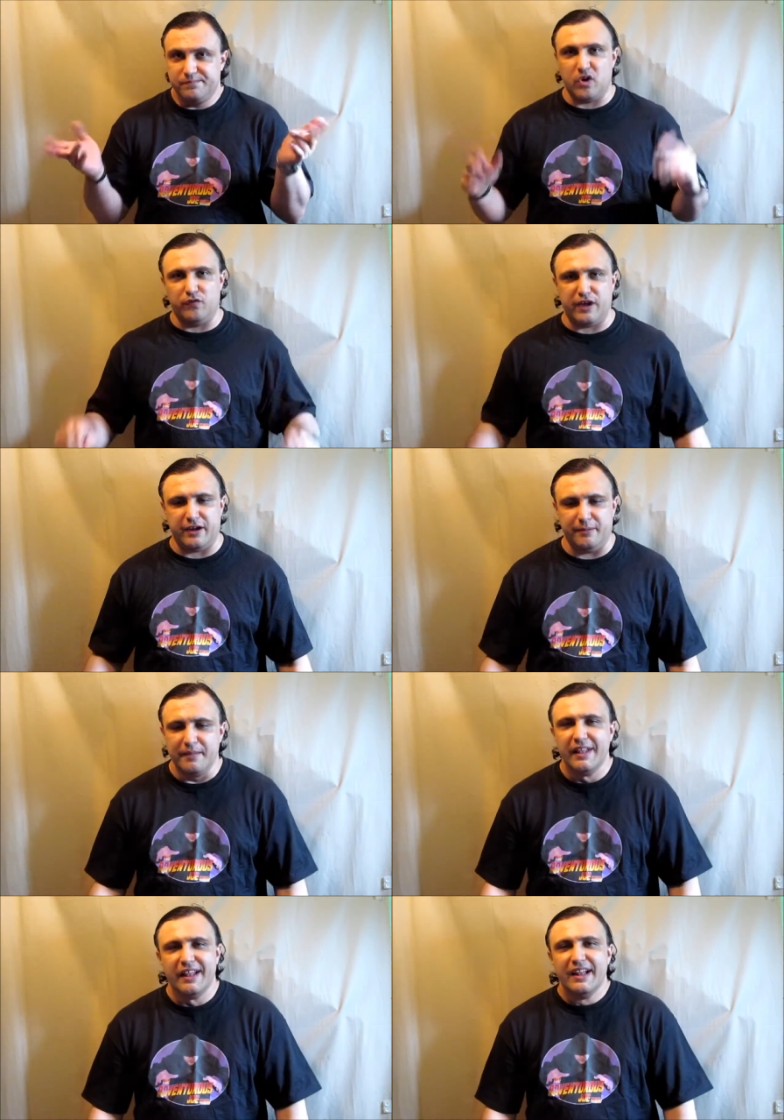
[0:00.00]
Go figure.
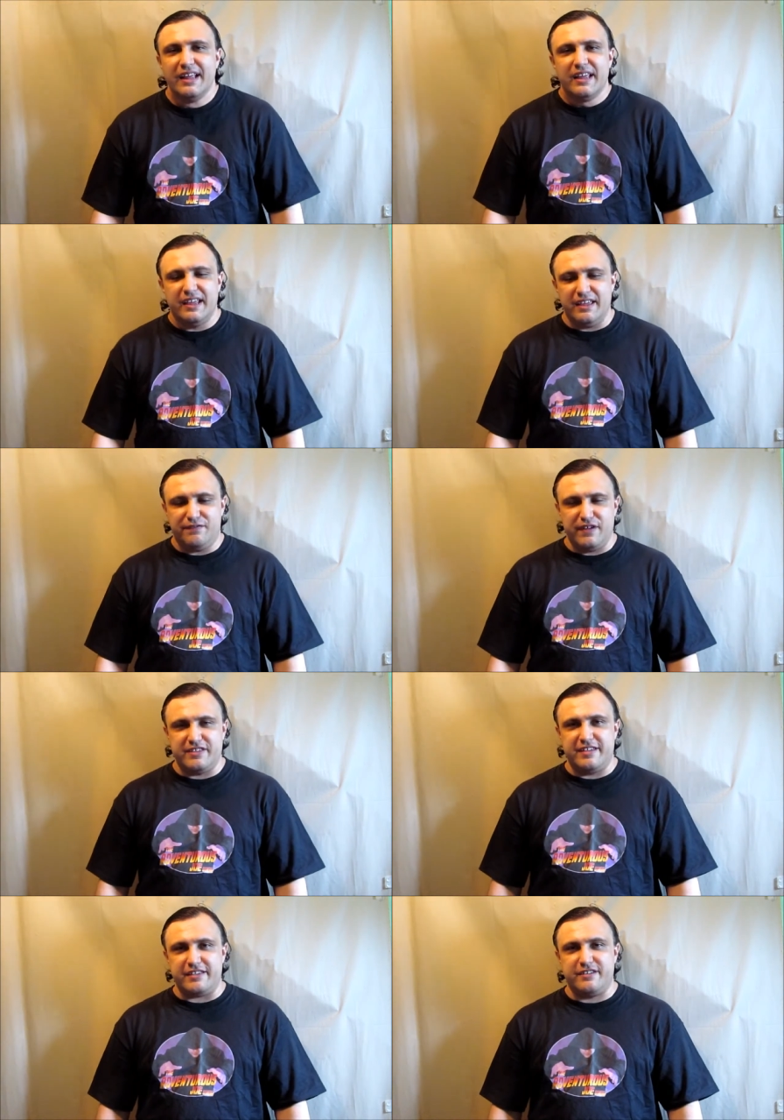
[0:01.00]
If
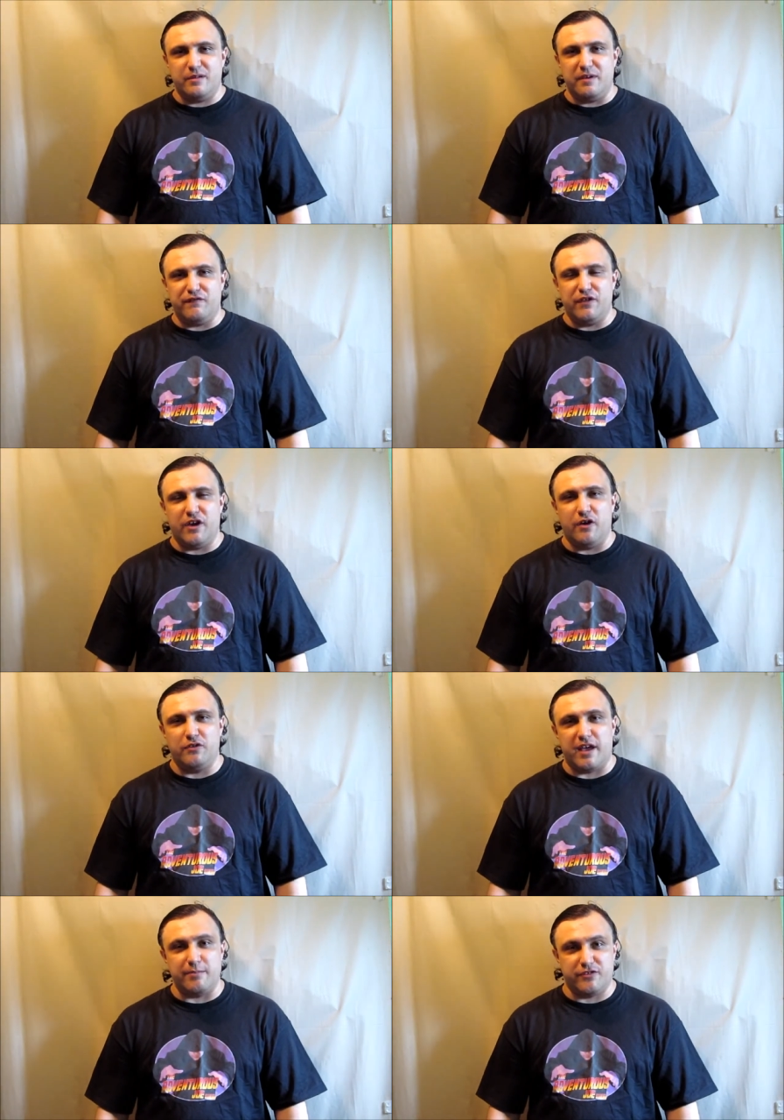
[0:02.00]
it's just going to be for
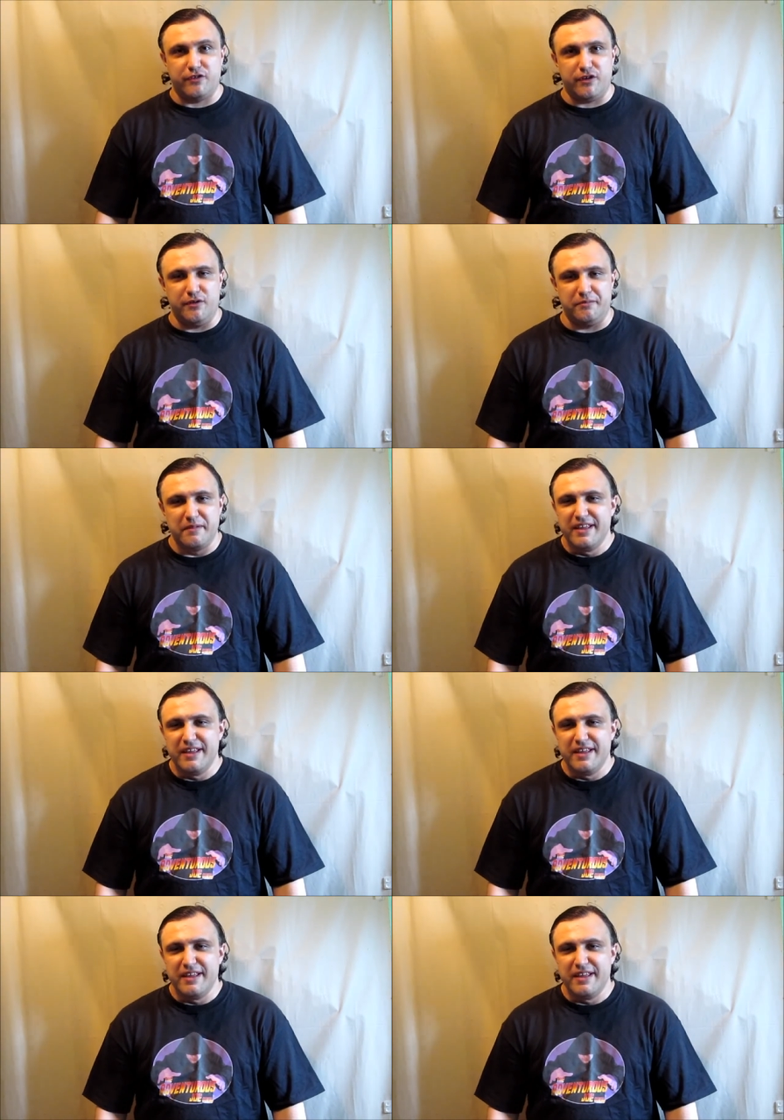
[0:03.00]
those, I'm screwed.